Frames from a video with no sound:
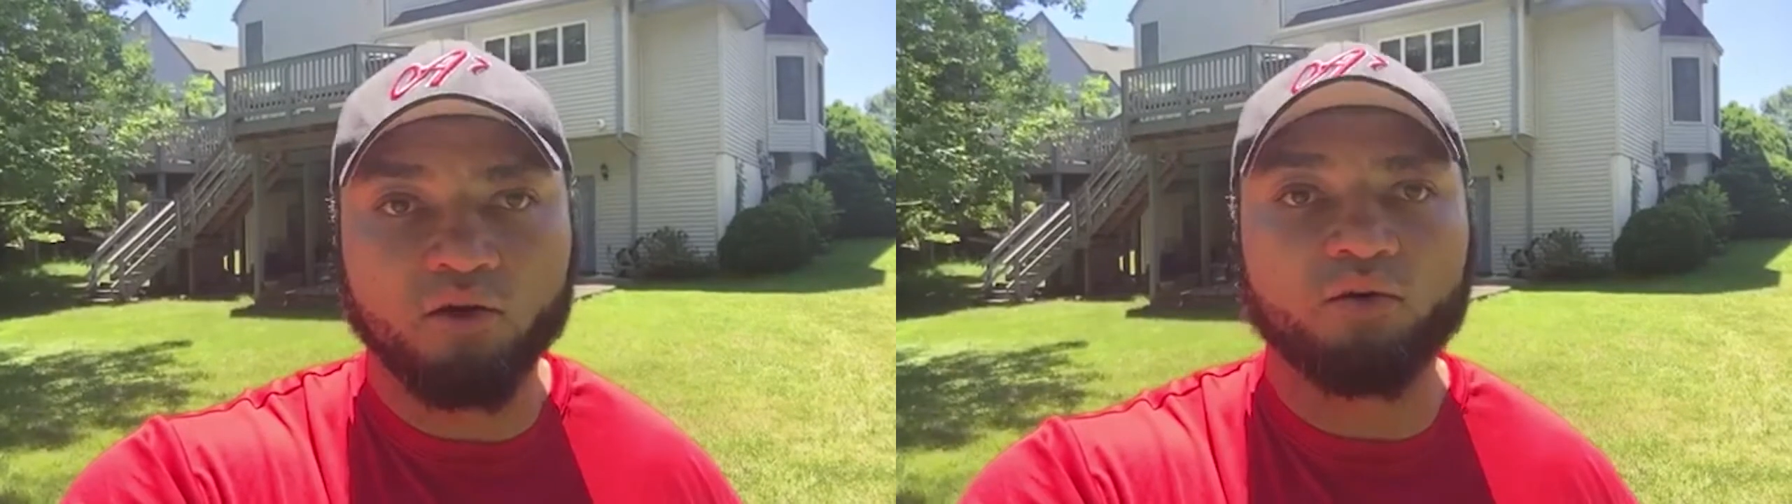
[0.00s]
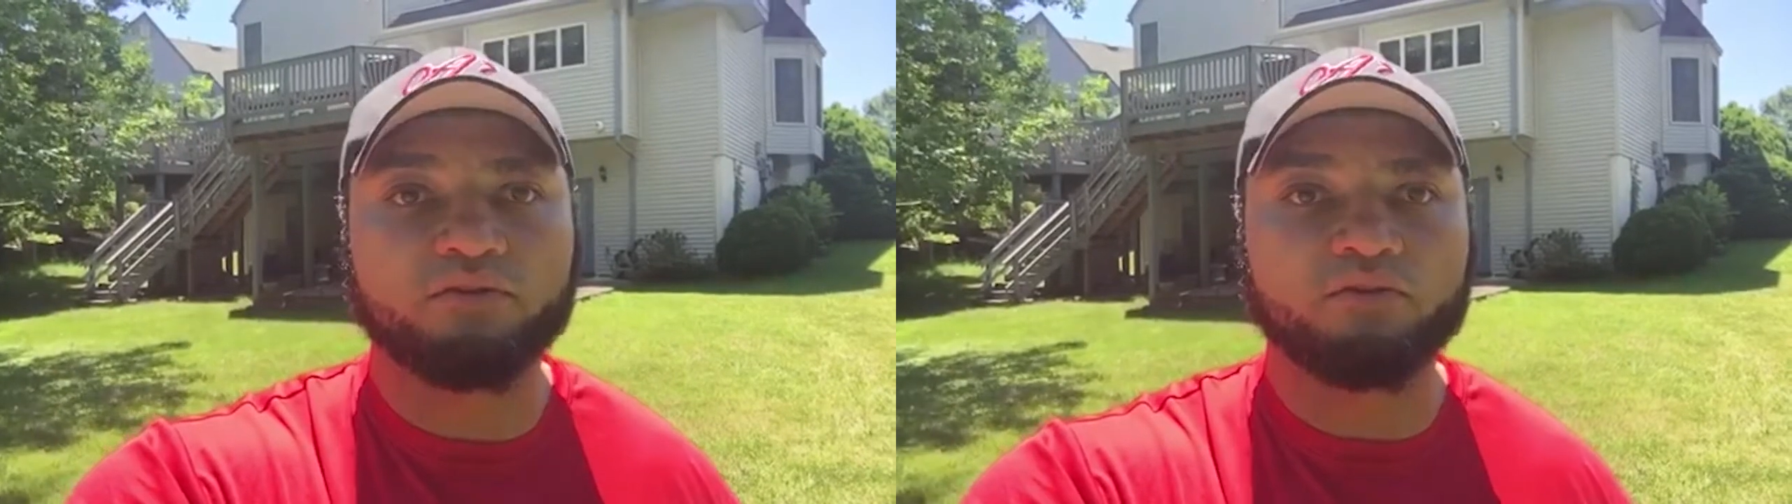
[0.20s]

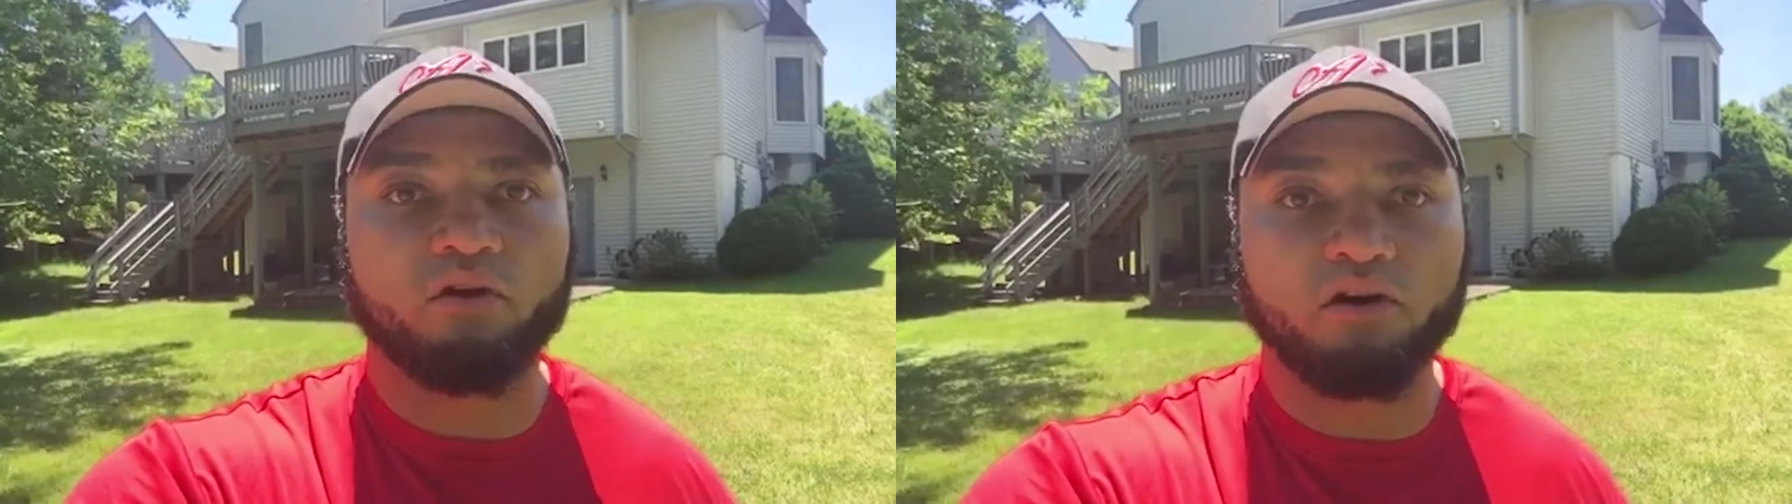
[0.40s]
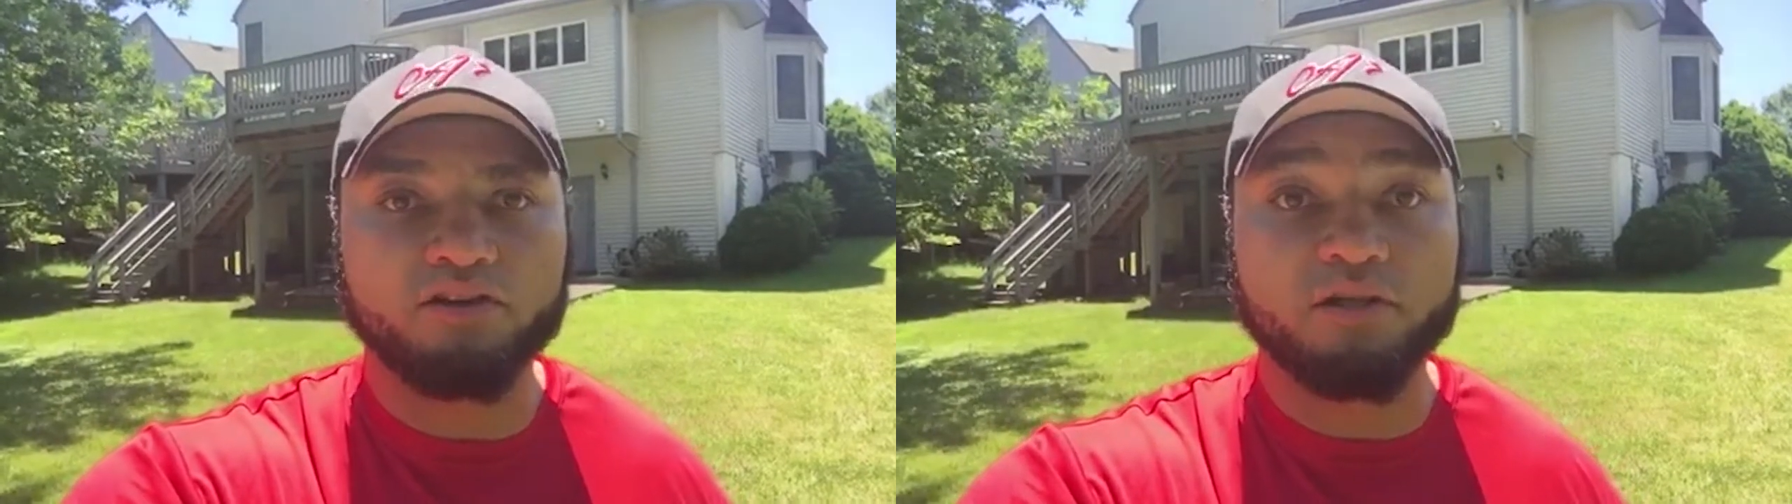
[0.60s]
going through
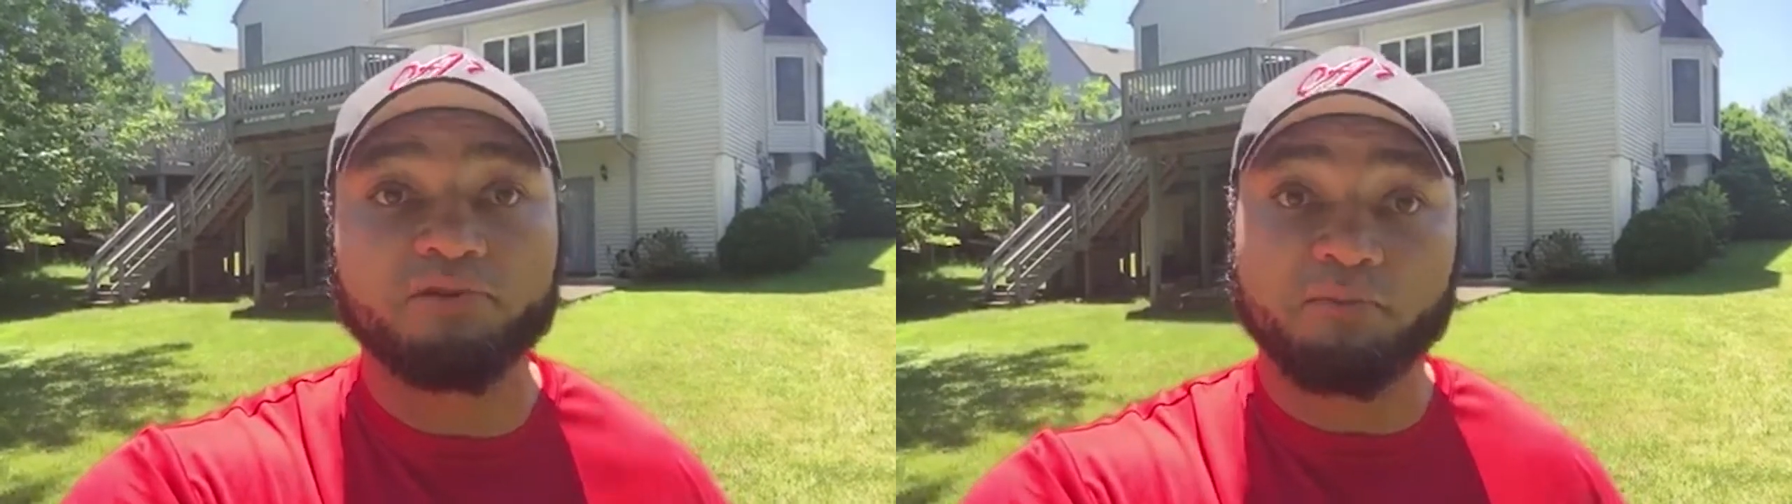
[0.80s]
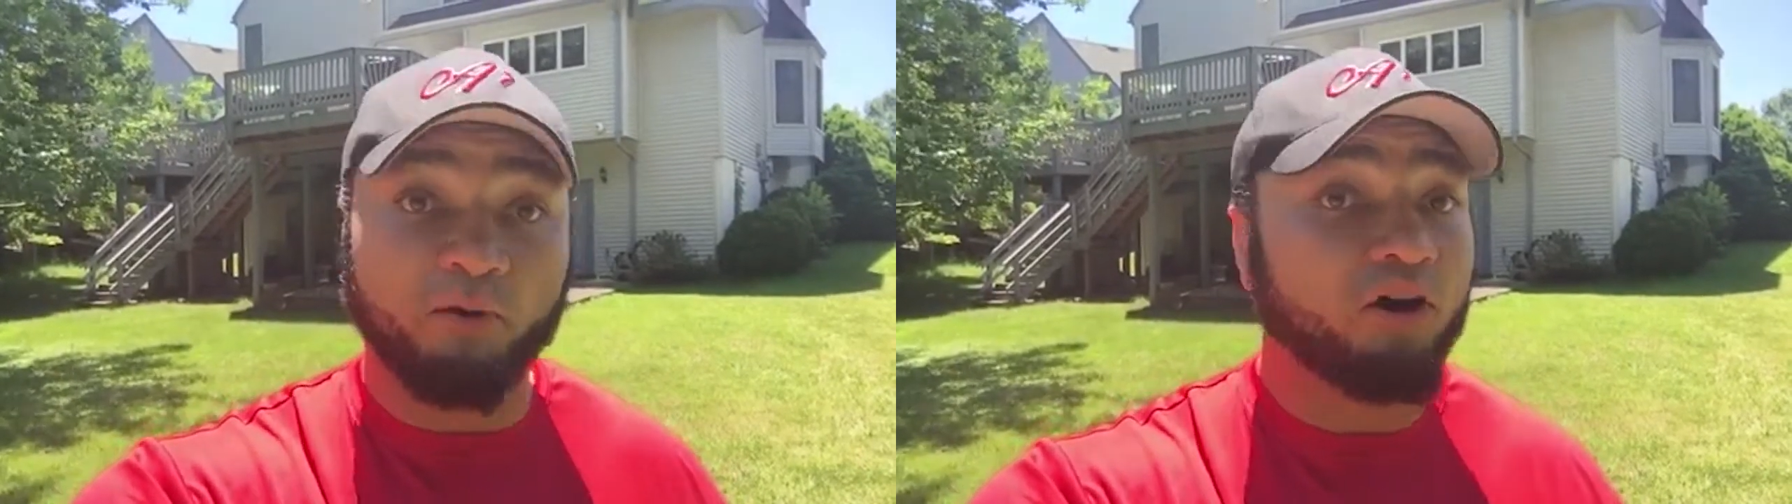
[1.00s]

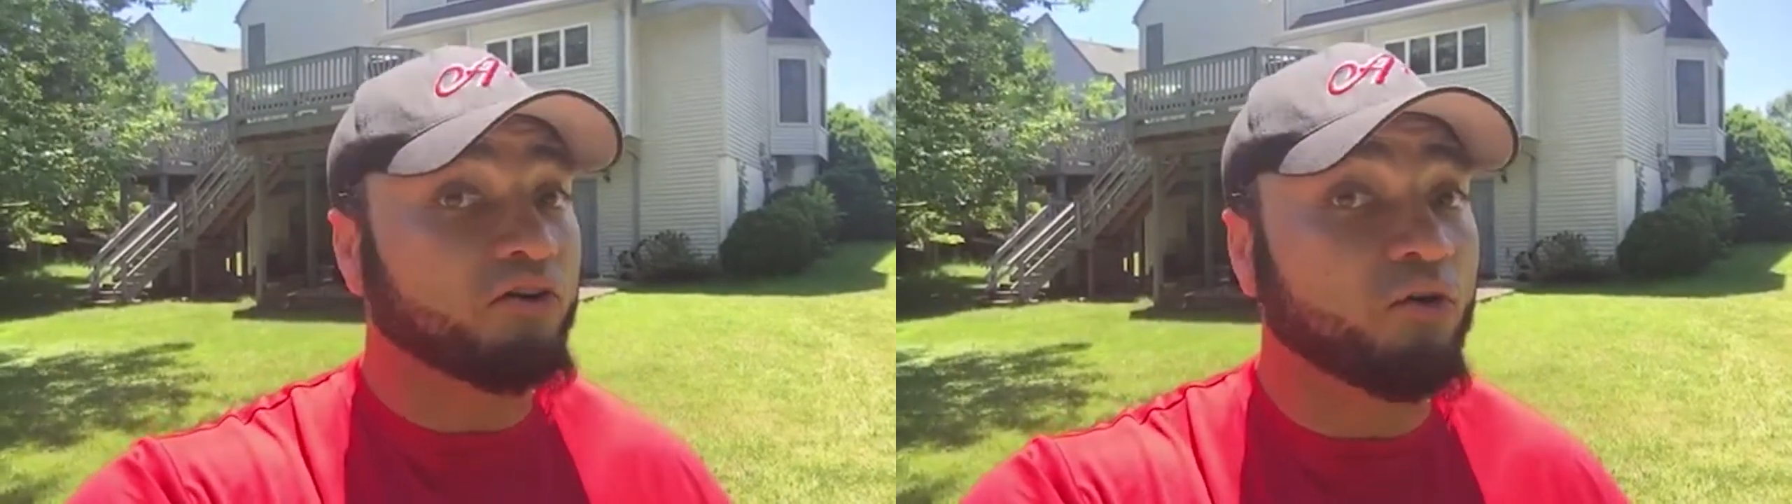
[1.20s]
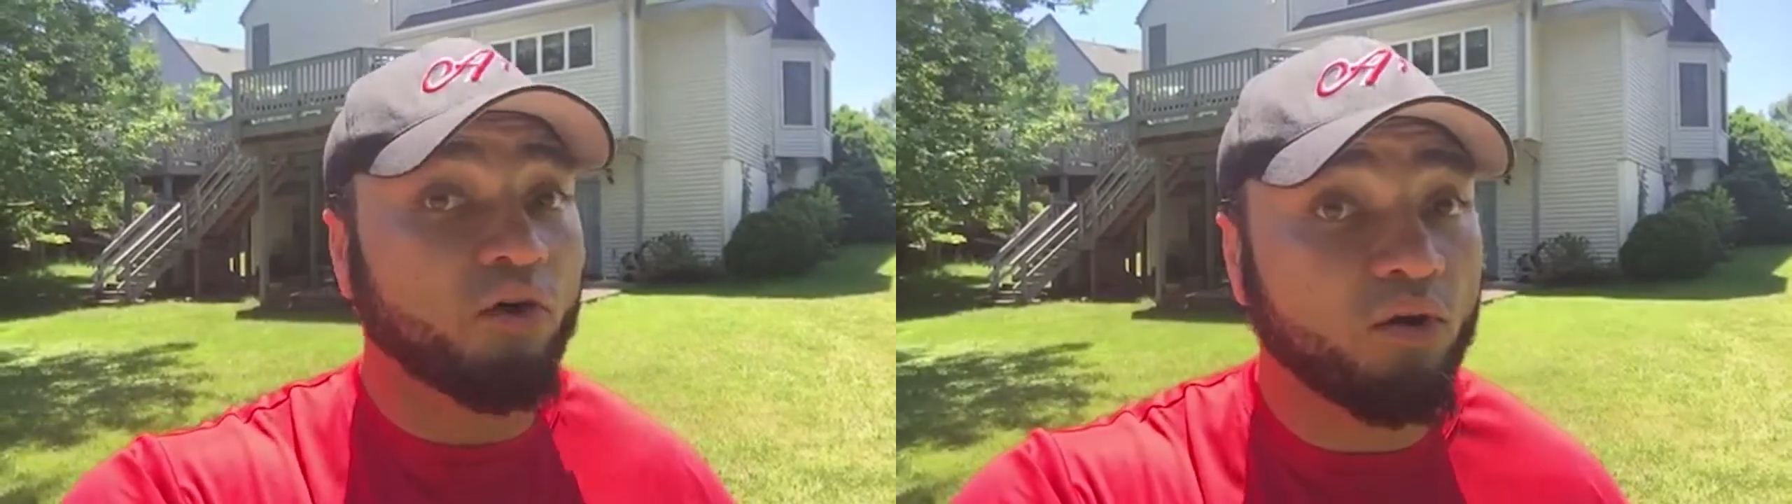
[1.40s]
hardship, it's a
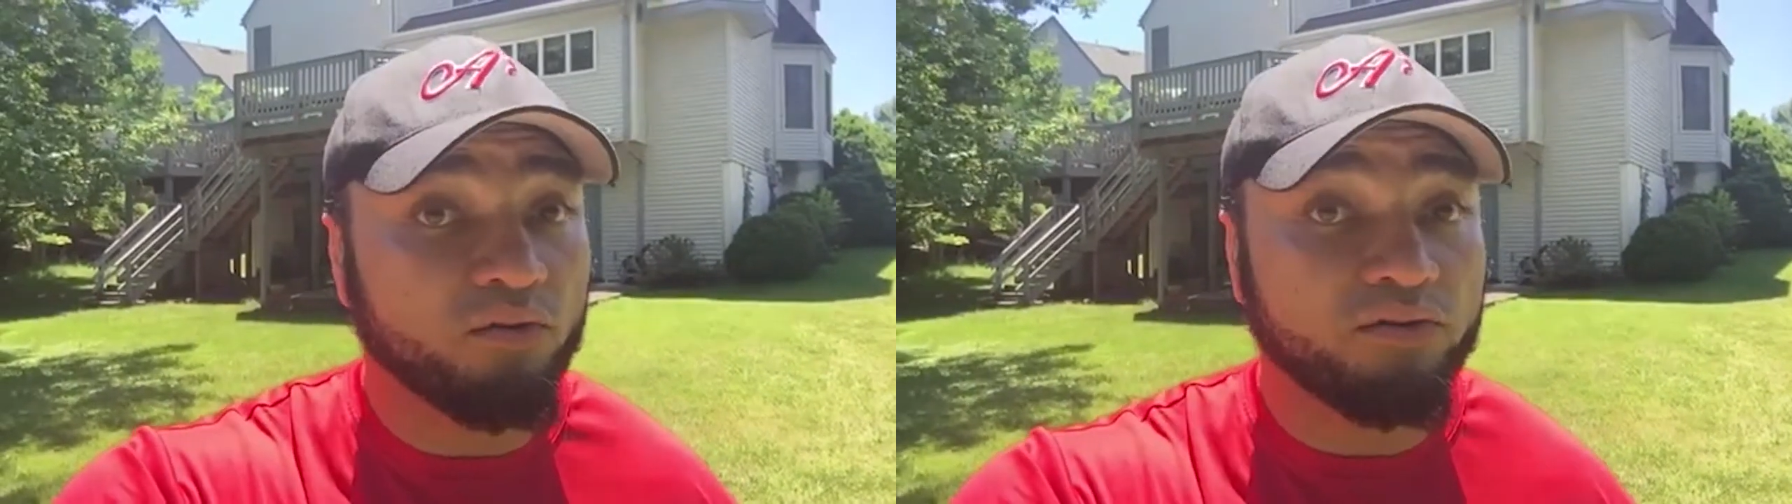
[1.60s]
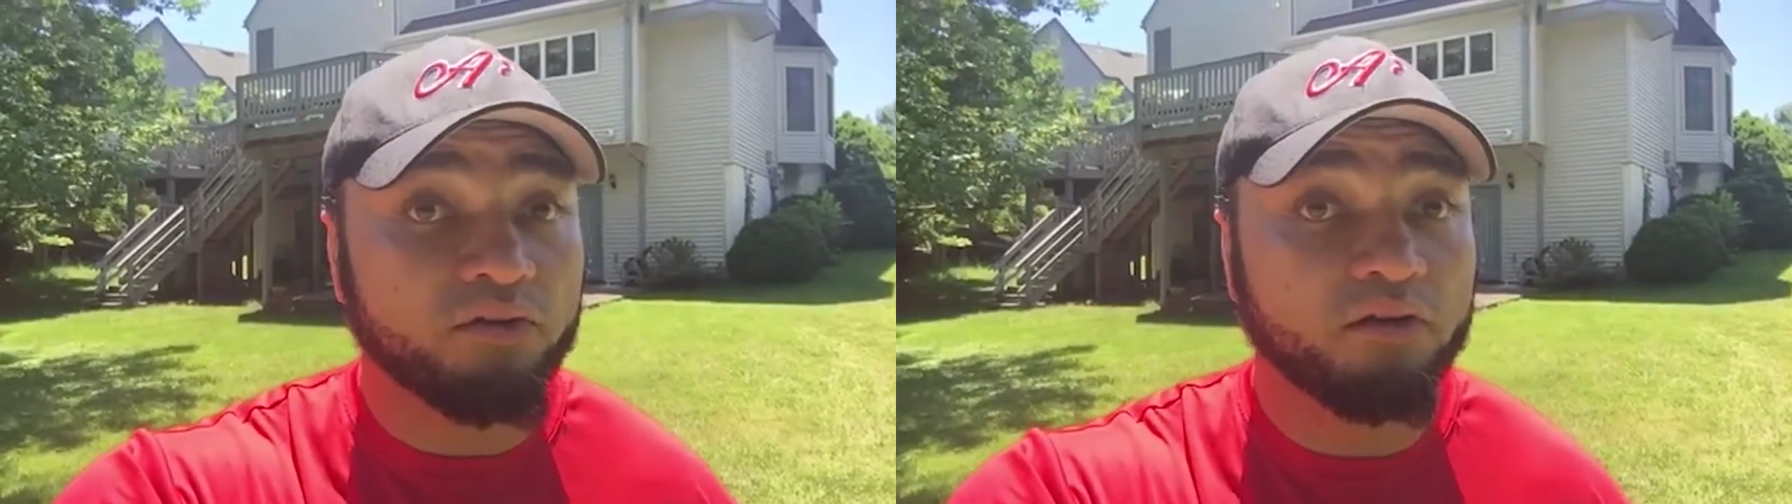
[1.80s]
part of
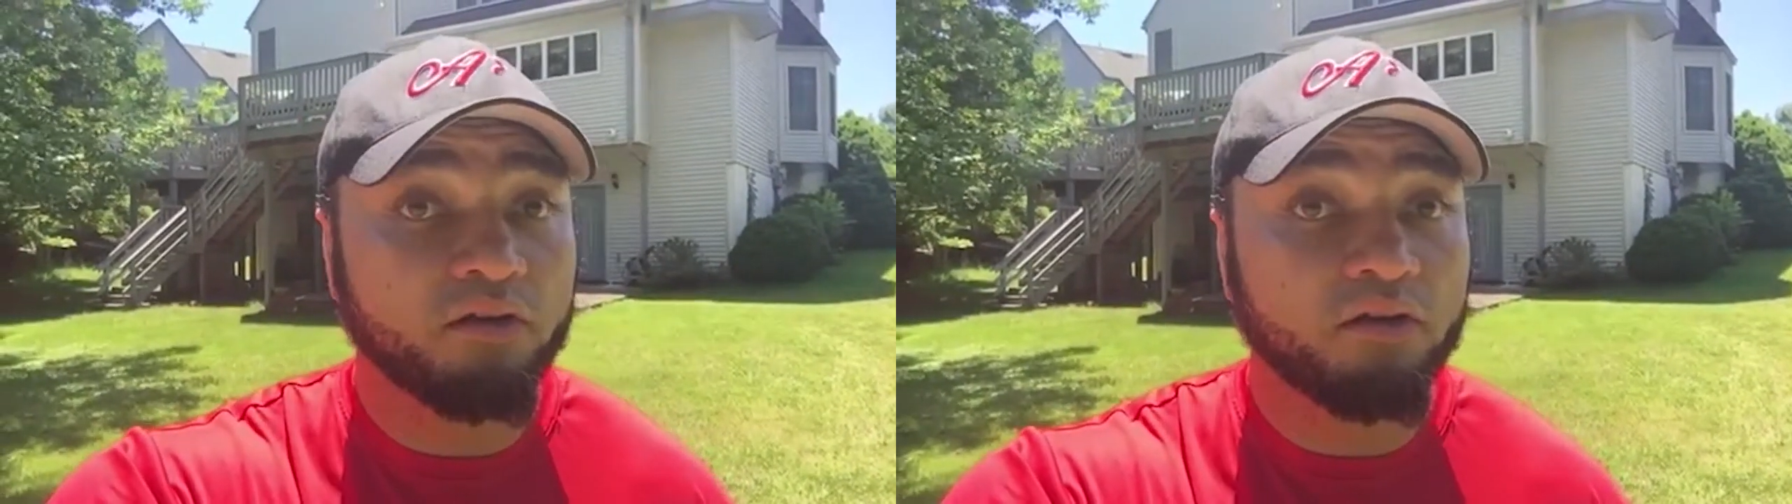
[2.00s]
growth,